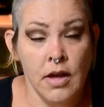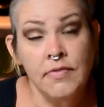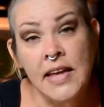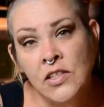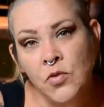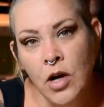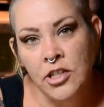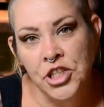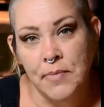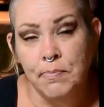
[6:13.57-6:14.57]
Thanks for
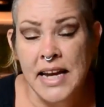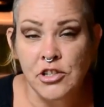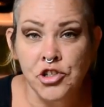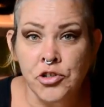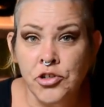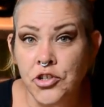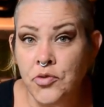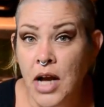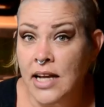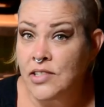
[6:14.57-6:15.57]
watching. Make sure
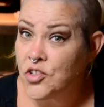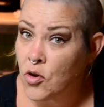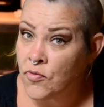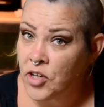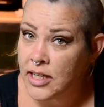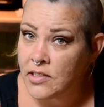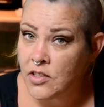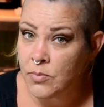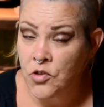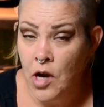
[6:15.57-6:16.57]
you guys don't forget to
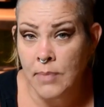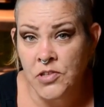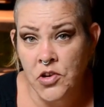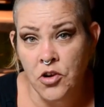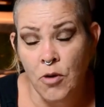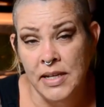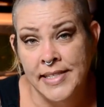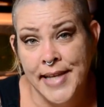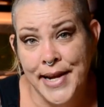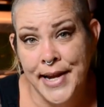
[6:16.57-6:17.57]
subscribe so you don't miss
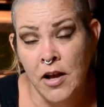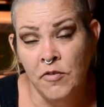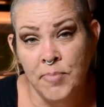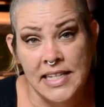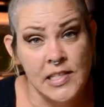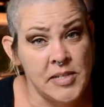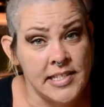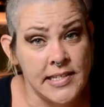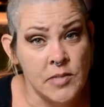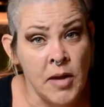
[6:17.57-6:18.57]
any of my
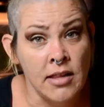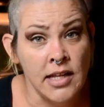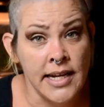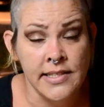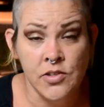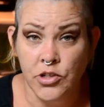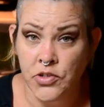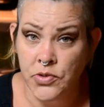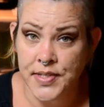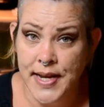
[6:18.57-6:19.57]
species spotlights or
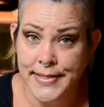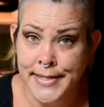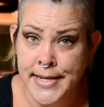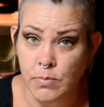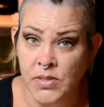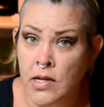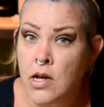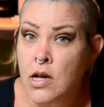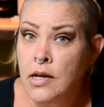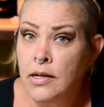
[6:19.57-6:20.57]
Tuesday tips.
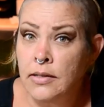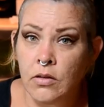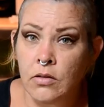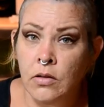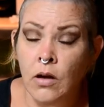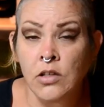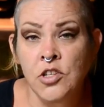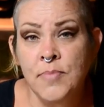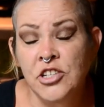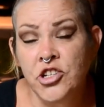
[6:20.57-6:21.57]

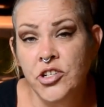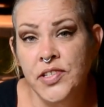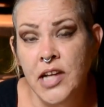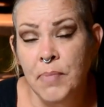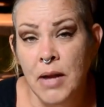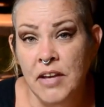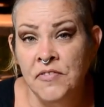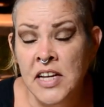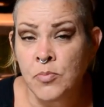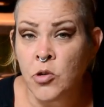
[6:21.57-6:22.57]
Also, make sure you stop by my
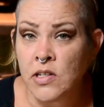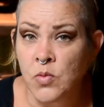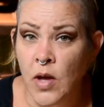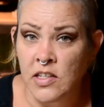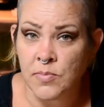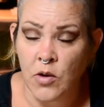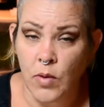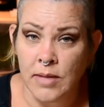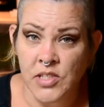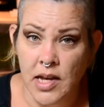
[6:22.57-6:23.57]
Facebook as well as my
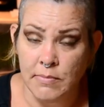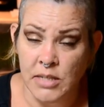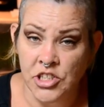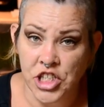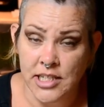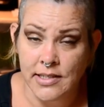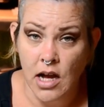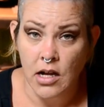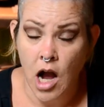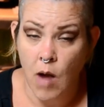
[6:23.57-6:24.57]
website,
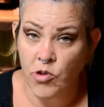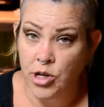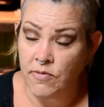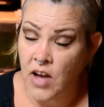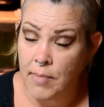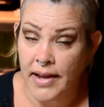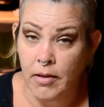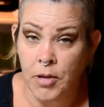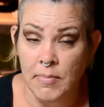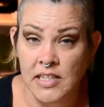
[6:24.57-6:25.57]
MsJinx.com, where you can find my
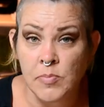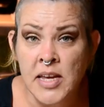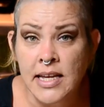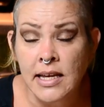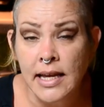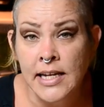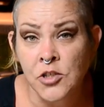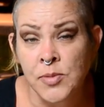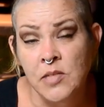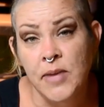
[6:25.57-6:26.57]
upcoming speaking
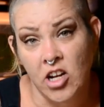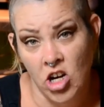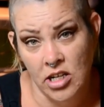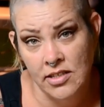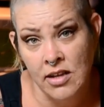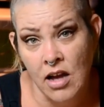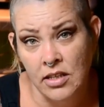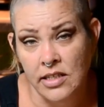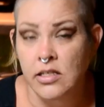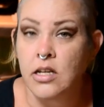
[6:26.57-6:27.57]
engagements, my current
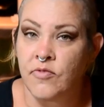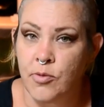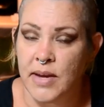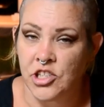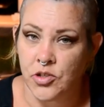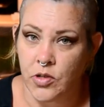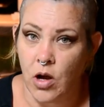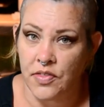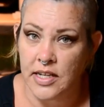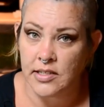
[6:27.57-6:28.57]
stock list, and information on
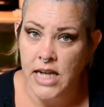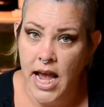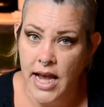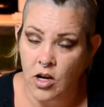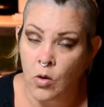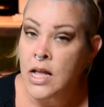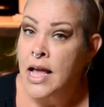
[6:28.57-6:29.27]
all things nano.